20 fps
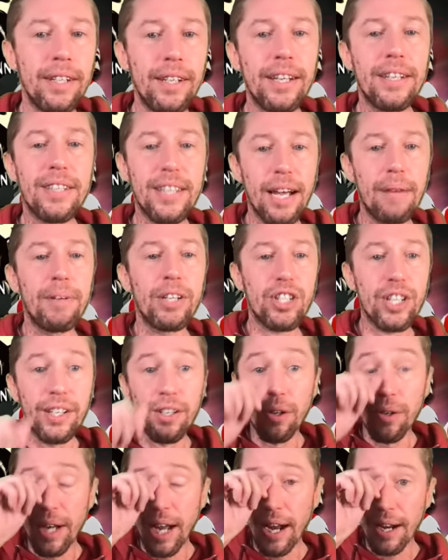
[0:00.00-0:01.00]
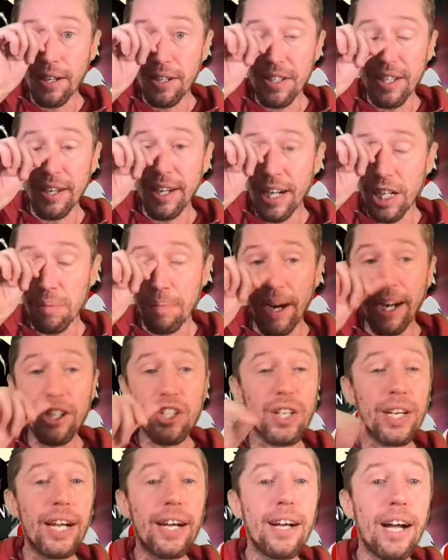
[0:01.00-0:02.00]
Let's see how much they do that, because the next
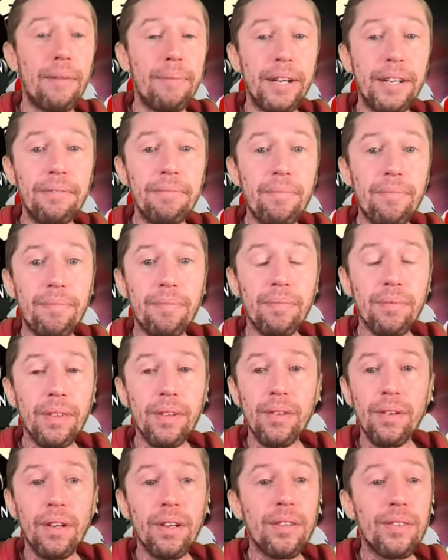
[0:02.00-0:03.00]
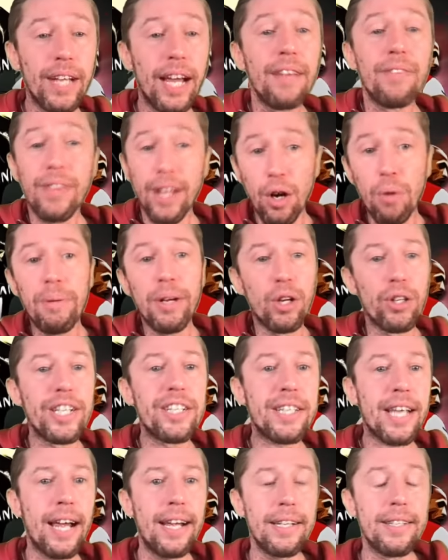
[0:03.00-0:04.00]
manager that will come in, yeah, they'll be on
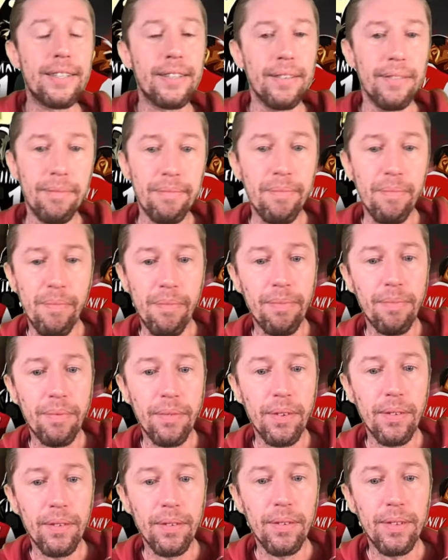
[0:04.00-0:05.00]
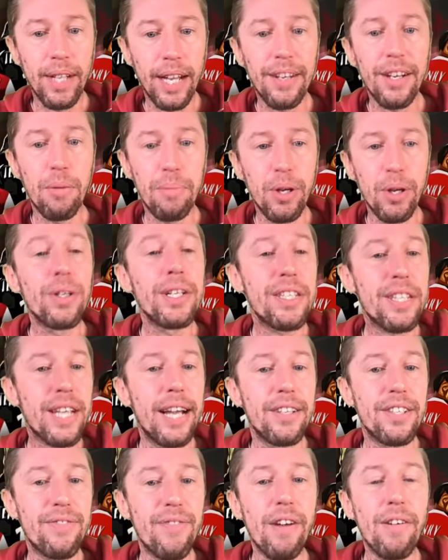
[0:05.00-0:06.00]
his case. Yeah, they'll be on his
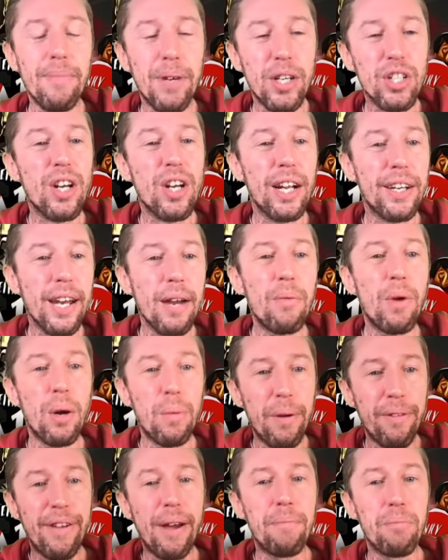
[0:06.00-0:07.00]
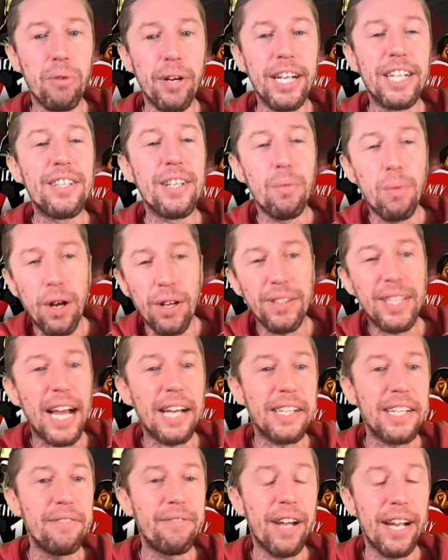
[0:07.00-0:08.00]
case. Very much like they were with Emery, because it weren't
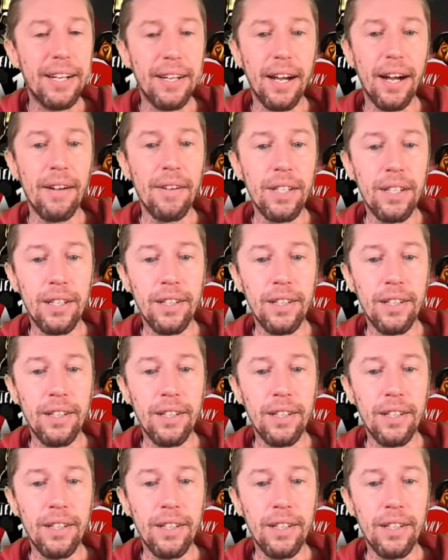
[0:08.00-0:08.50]
Daddy Wenger.